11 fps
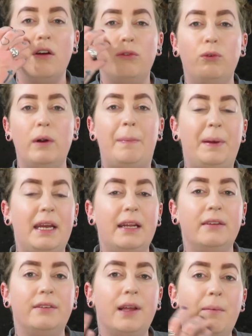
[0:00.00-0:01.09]

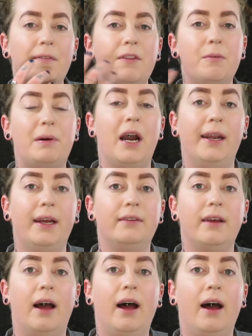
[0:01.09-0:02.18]
ripping some of the product
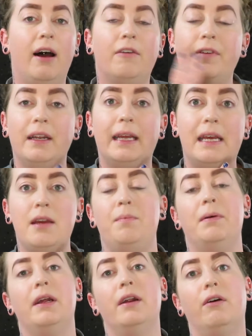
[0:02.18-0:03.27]
off and
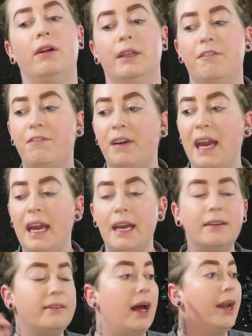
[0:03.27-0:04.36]
keeping it on the
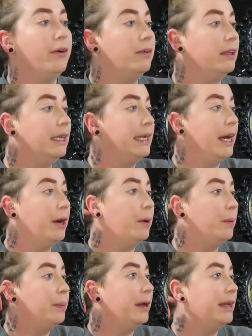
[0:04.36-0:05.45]
face. I don't really
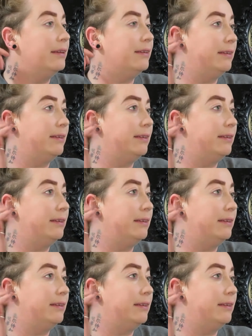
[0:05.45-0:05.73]
know, but it